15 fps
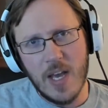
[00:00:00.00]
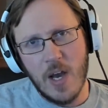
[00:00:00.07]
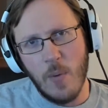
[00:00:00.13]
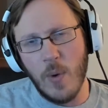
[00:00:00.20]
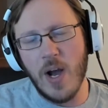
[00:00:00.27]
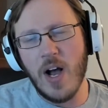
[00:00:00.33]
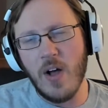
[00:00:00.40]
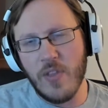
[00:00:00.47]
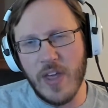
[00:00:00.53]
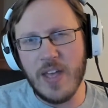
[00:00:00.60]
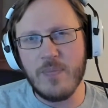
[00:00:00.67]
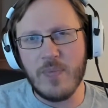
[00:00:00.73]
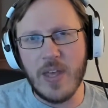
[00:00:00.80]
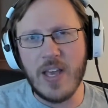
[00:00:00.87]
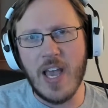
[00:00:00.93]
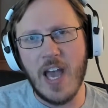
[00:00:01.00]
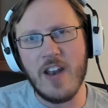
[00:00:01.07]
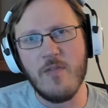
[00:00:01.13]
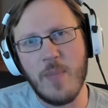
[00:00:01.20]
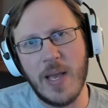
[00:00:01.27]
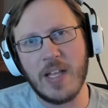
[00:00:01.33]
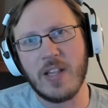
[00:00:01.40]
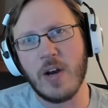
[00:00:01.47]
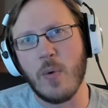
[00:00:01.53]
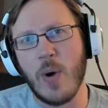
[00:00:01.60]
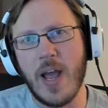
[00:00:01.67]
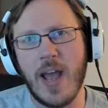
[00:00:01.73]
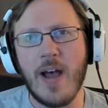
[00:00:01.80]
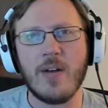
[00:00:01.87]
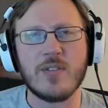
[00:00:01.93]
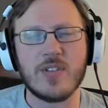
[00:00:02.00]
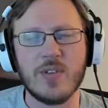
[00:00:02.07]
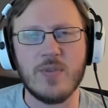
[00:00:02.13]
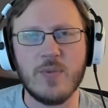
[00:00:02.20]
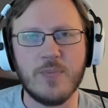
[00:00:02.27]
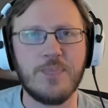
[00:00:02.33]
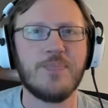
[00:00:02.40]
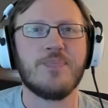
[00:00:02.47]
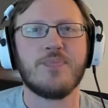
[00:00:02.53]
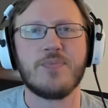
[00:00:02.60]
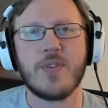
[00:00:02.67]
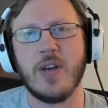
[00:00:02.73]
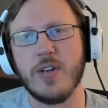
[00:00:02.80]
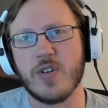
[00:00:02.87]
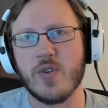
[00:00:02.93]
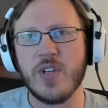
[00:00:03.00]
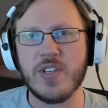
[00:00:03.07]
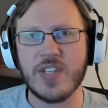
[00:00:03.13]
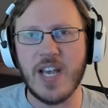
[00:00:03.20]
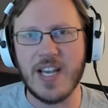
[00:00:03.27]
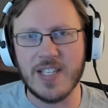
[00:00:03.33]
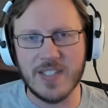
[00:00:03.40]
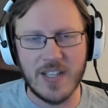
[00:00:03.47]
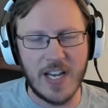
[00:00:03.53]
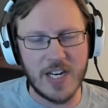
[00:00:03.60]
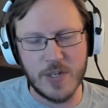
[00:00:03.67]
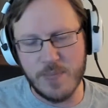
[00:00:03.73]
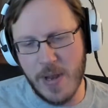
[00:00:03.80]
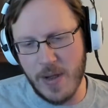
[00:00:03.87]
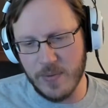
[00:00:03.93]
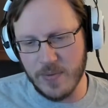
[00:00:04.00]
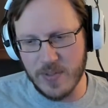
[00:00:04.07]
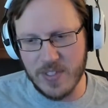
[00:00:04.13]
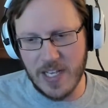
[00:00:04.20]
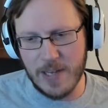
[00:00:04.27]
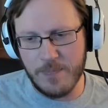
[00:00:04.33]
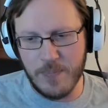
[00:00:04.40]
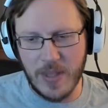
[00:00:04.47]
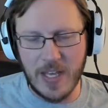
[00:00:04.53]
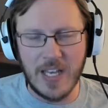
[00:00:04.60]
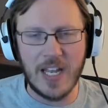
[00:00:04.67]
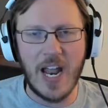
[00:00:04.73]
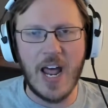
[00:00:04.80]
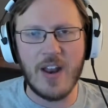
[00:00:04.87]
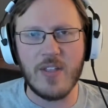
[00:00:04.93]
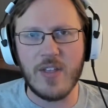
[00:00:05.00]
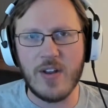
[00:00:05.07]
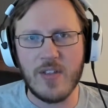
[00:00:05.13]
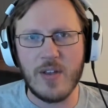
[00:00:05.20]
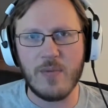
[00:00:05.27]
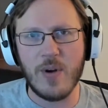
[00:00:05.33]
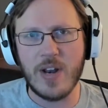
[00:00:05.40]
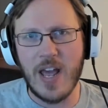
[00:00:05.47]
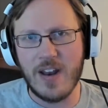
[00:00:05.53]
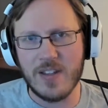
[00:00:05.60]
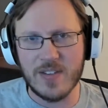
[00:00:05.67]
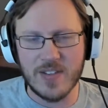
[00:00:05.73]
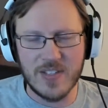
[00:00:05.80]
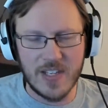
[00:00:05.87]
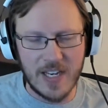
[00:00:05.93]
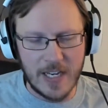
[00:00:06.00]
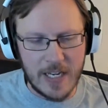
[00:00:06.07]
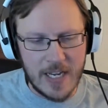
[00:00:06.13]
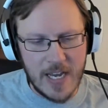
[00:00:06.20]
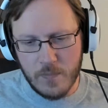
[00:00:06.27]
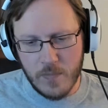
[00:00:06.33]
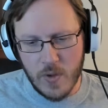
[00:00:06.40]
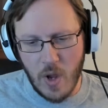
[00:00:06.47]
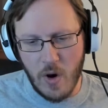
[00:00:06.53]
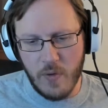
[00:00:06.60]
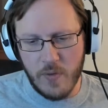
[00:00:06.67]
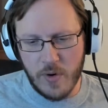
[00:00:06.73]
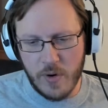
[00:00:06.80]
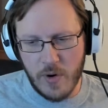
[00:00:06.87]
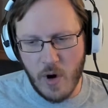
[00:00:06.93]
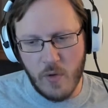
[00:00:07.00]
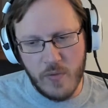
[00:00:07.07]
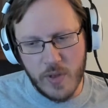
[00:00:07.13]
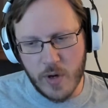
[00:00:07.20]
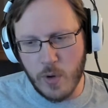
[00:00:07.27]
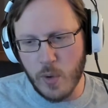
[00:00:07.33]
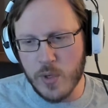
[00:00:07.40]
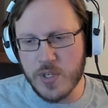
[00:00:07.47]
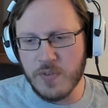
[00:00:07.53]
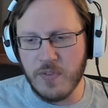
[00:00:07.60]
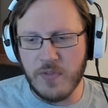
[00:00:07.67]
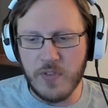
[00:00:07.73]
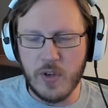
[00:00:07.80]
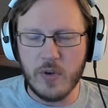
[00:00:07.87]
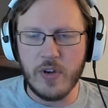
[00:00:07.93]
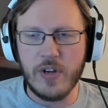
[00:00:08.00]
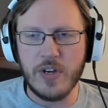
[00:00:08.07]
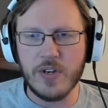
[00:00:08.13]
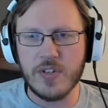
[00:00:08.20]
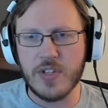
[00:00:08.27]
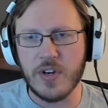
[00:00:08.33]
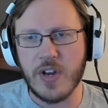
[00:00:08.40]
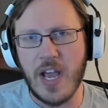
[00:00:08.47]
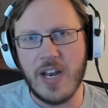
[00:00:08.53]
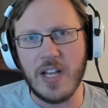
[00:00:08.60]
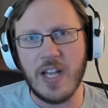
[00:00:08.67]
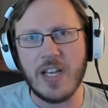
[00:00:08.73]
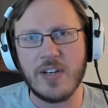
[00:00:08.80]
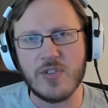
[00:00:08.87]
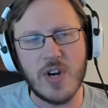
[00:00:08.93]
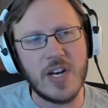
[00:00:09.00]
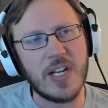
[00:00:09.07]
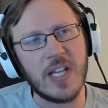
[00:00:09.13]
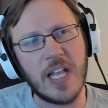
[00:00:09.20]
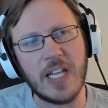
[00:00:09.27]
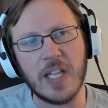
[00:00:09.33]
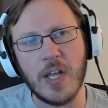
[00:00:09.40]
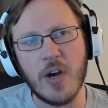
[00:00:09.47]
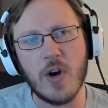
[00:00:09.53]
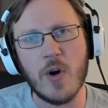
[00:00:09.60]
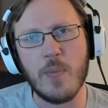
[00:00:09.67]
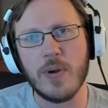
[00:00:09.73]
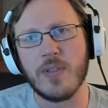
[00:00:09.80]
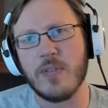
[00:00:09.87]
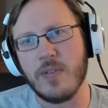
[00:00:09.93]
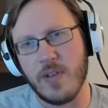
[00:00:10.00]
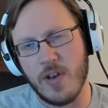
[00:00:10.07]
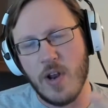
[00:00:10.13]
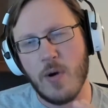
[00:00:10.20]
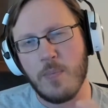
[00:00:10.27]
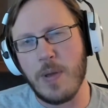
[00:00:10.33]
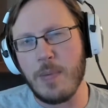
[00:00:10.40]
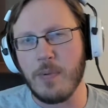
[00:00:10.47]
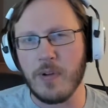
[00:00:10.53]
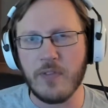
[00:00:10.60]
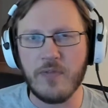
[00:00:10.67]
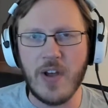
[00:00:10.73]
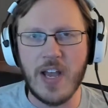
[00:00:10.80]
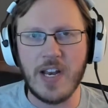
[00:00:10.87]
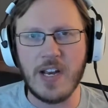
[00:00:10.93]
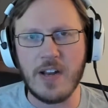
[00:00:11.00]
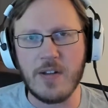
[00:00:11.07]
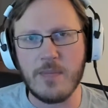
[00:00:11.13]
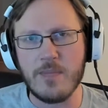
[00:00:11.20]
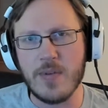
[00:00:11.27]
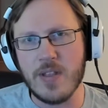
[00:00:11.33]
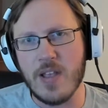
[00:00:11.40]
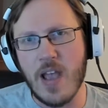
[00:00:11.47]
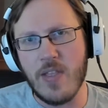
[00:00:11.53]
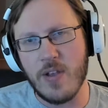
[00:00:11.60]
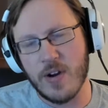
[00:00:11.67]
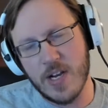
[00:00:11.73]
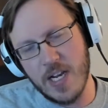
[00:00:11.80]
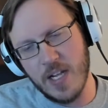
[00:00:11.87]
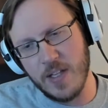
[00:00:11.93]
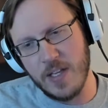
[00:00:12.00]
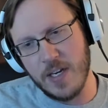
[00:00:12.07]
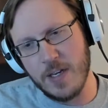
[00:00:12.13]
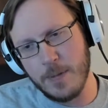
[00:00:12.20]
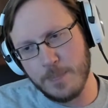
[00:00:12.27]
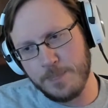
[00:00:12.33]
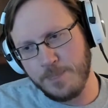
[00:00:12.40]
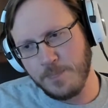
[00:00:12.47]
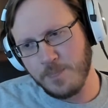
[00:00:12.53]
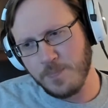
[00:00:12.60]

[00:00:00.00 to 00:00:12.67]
Well, they kind of make their way out to countryside/mountains. They get out of there, they run out of the city. Over the course of a few years, they're kind of like trying to lay low, but people are finding them and they're killing them.